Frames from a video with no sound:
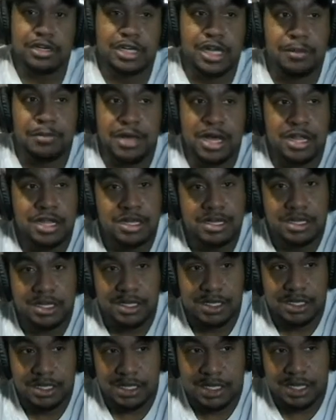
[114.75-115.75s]
and I'm not a
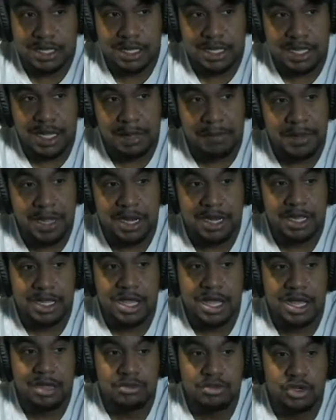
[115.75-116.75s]
I'm not a
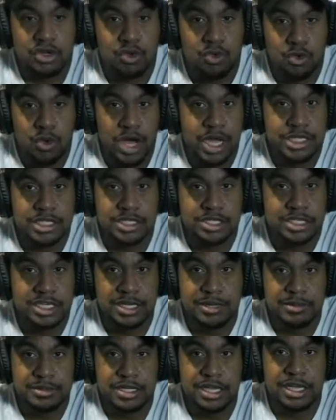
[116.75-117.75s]
guy who's gonna watch
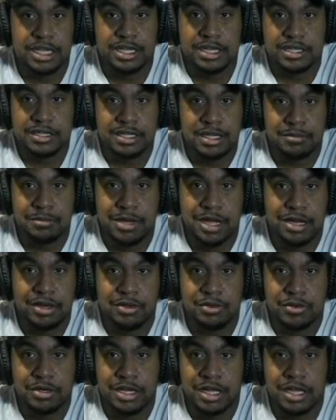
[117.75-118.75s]
Team Tank. I'm not
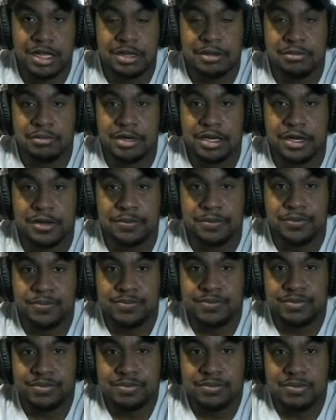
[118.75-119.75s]
doing that. But
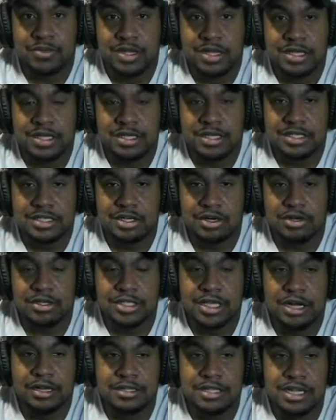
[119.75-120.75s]

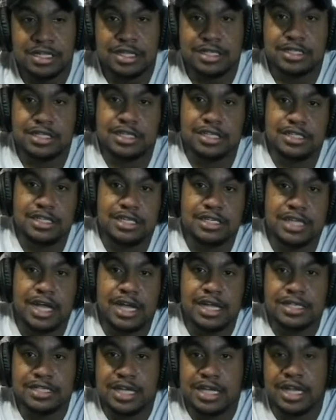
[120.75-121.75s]
turns out that the Tennessee
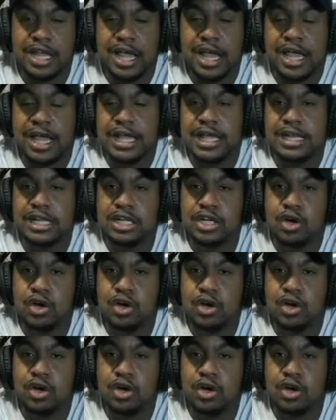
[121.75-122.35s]
Titans had eight